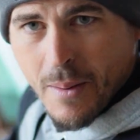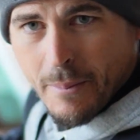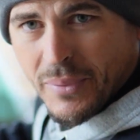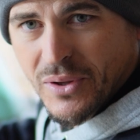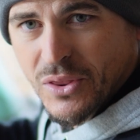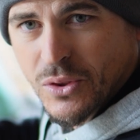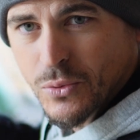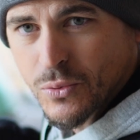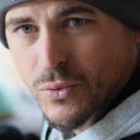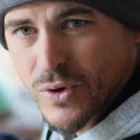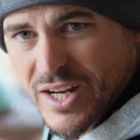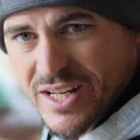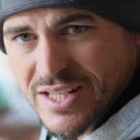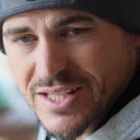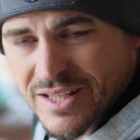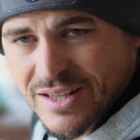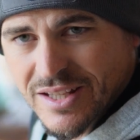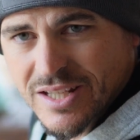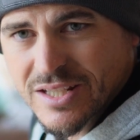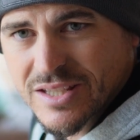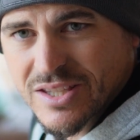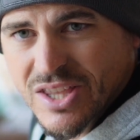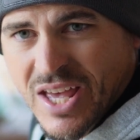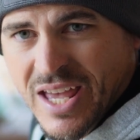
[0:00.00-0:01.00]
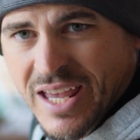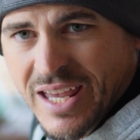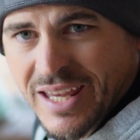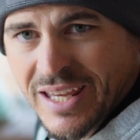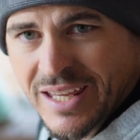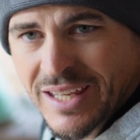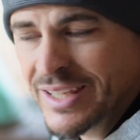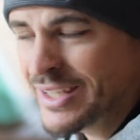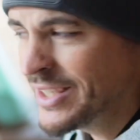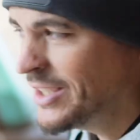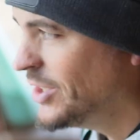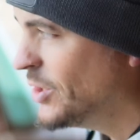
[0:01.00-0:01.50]
but the reason this
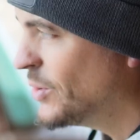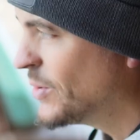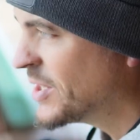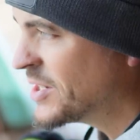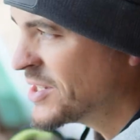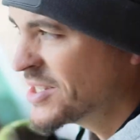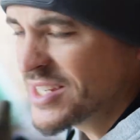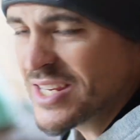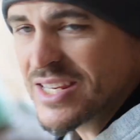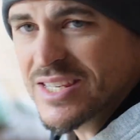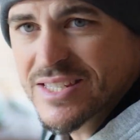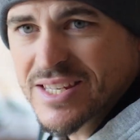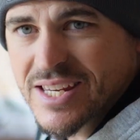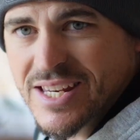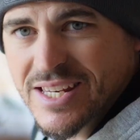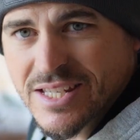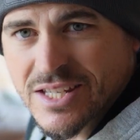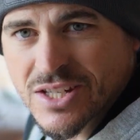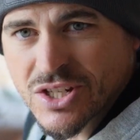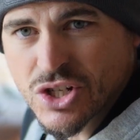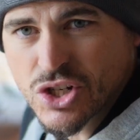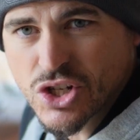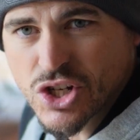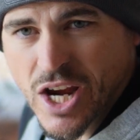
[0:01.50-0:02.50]
thing, you can see seasons